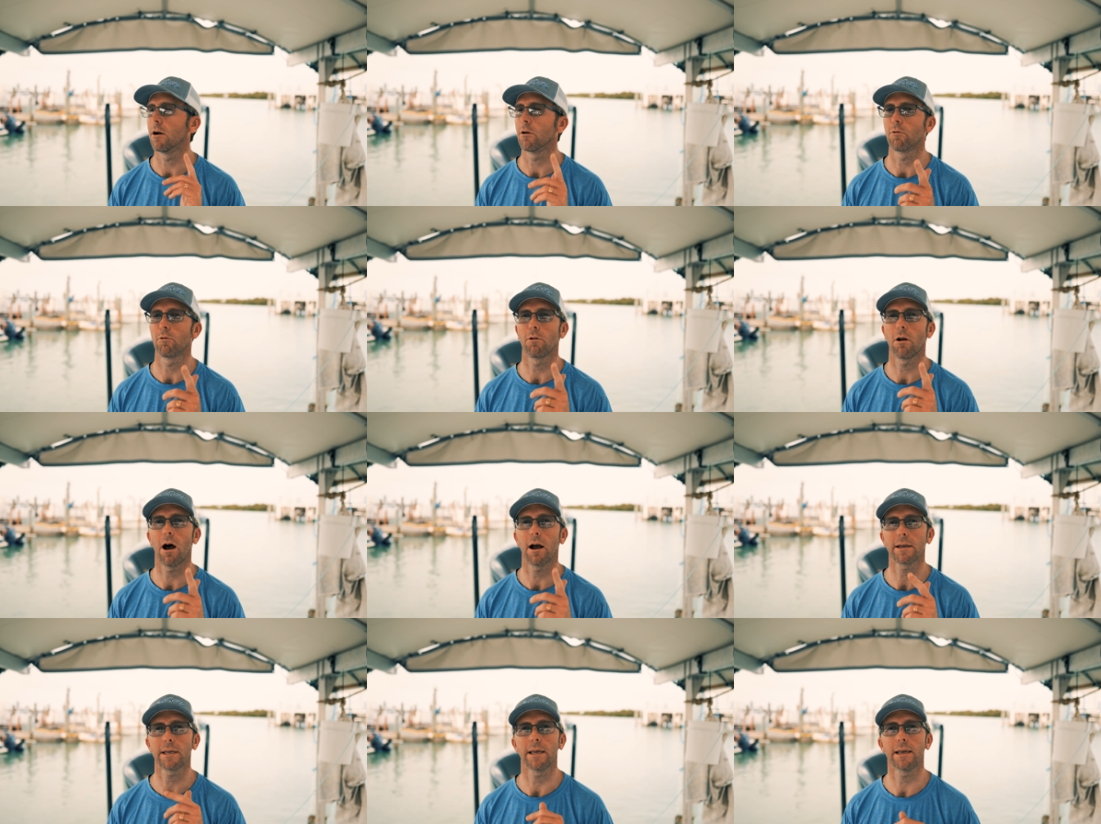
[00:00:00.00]

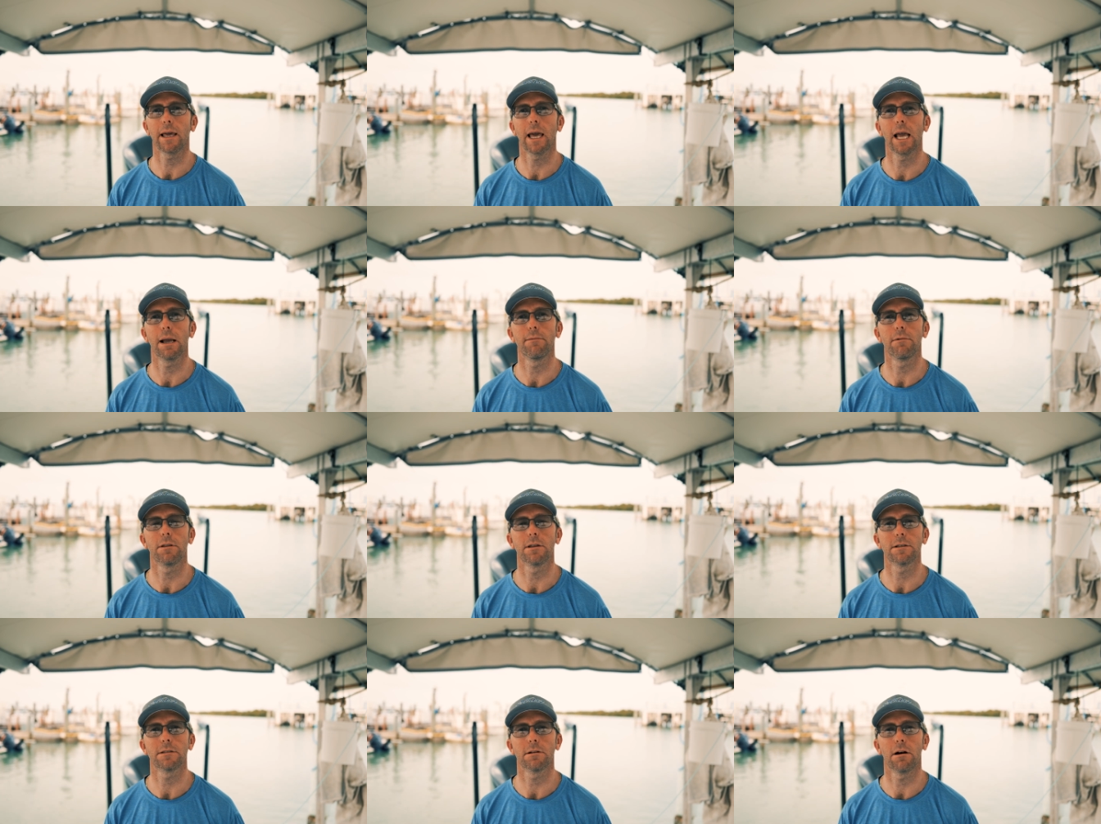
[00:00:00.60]
Rocky came
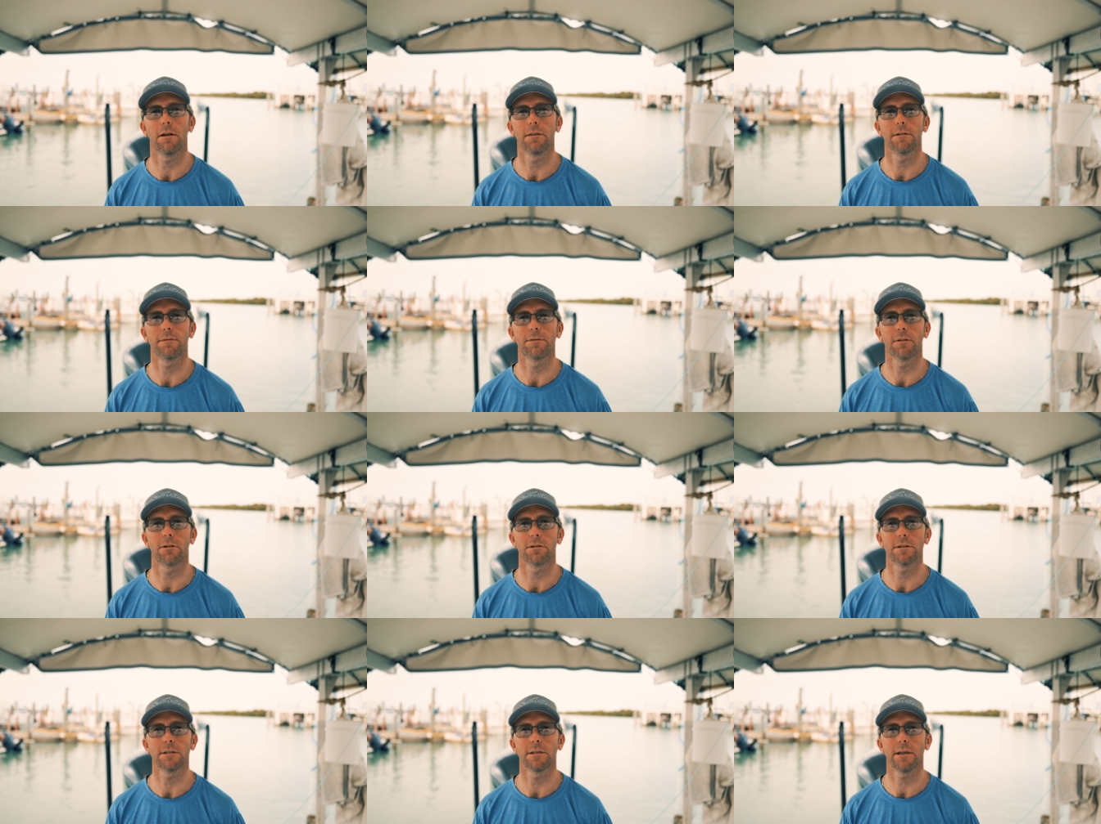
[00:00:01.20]
with us on the
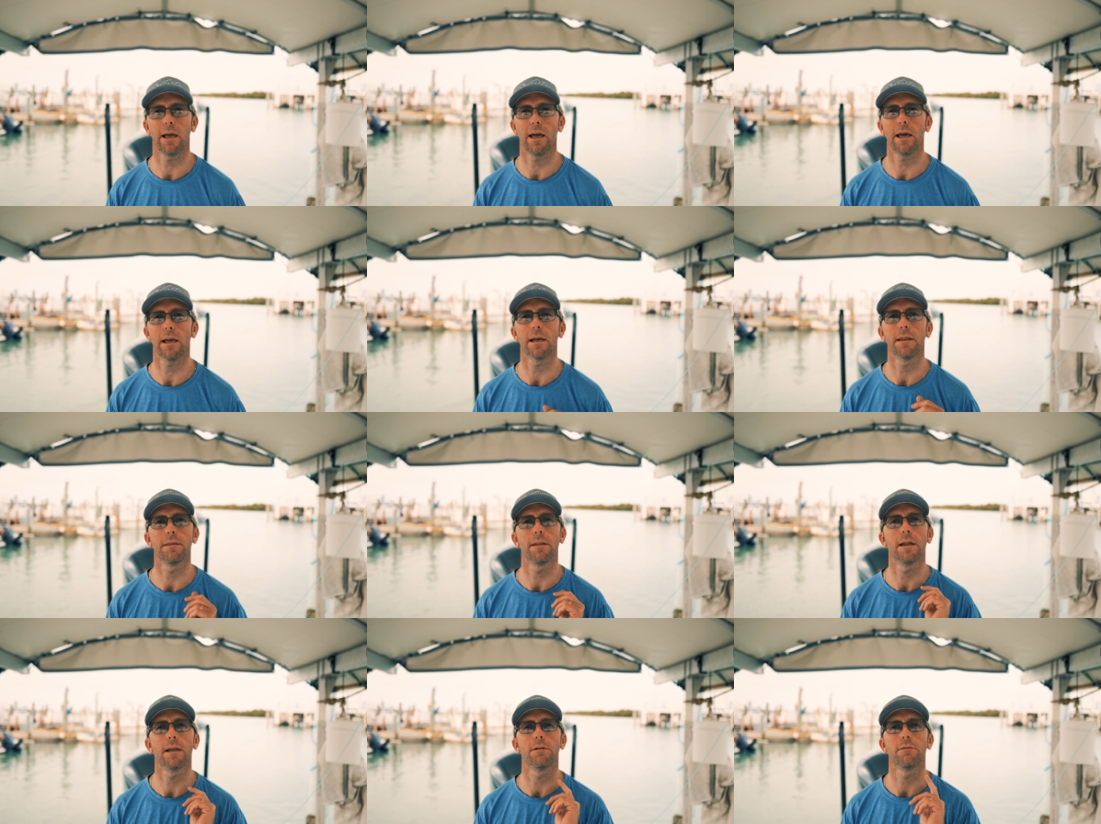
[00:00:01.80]
first day,
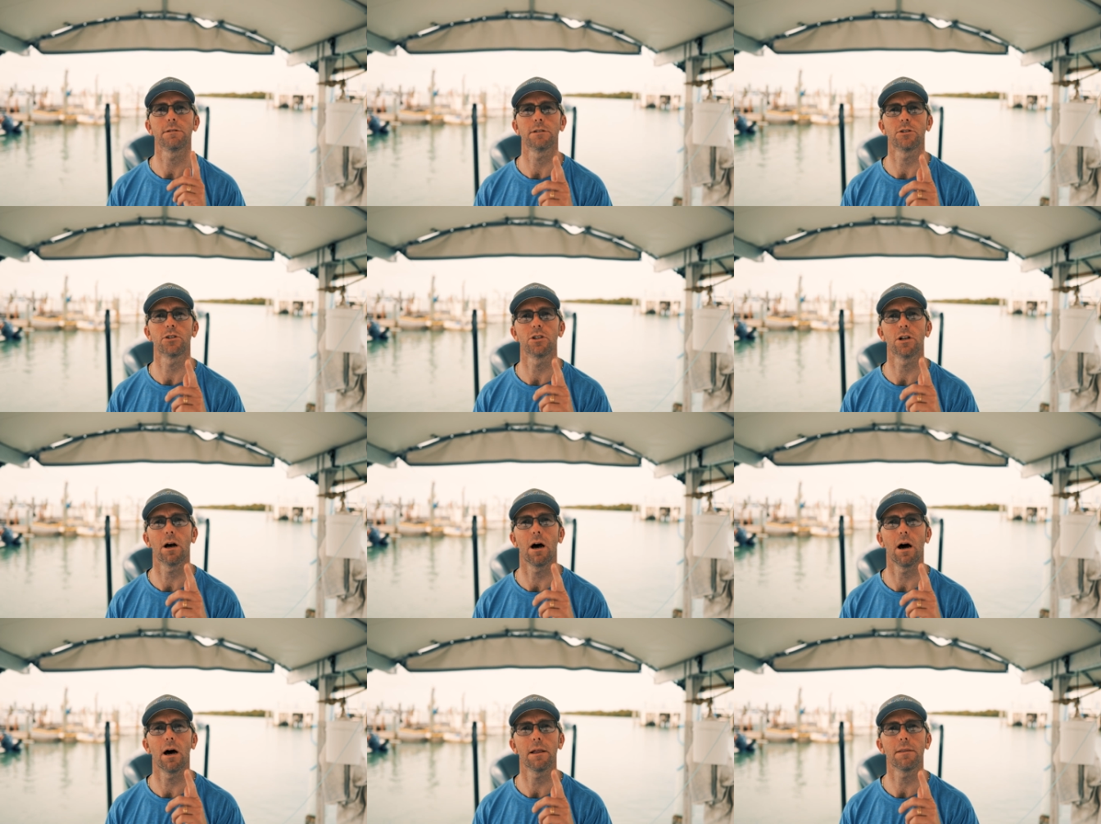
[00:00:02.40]
and then it was
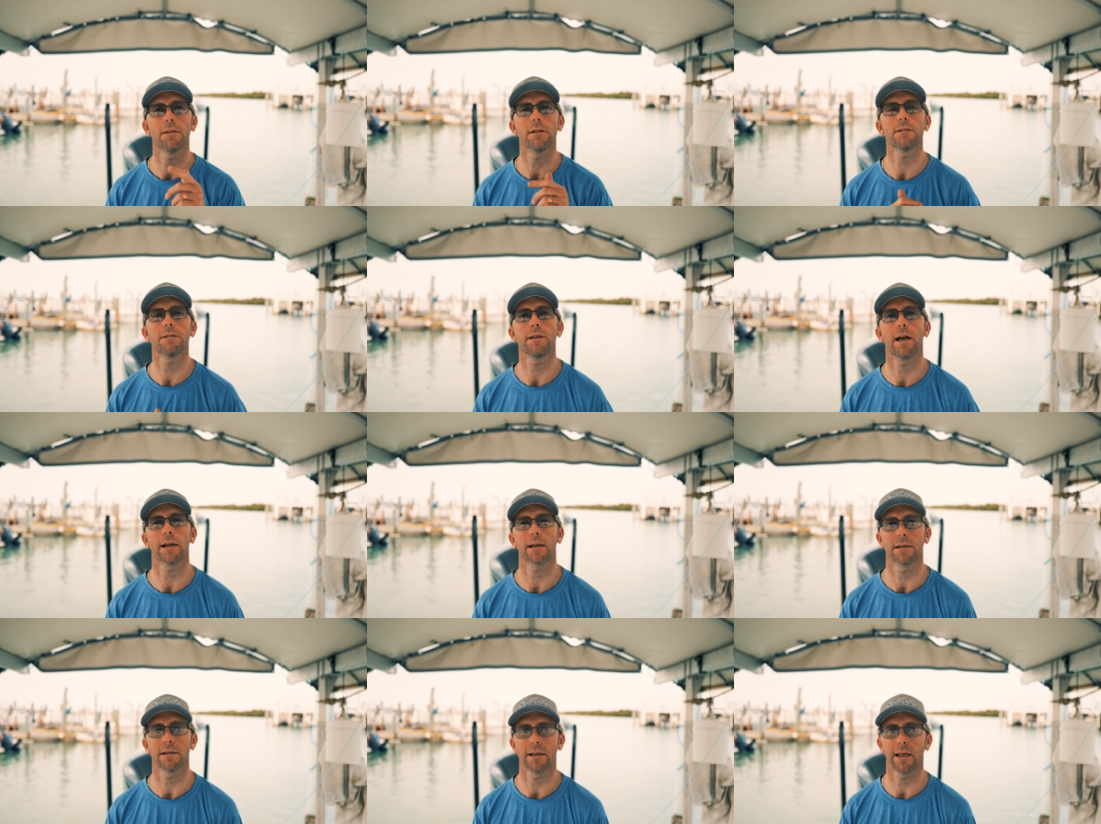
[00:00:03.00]
John the
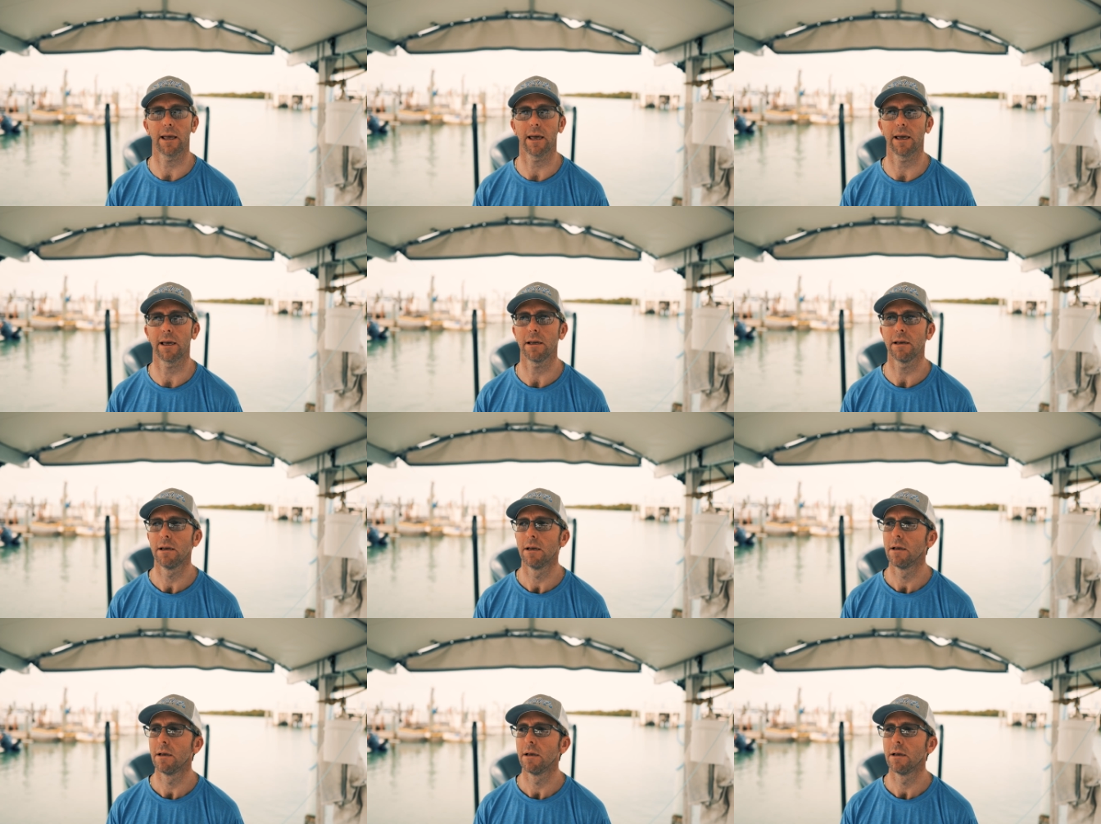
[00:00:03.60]
second day.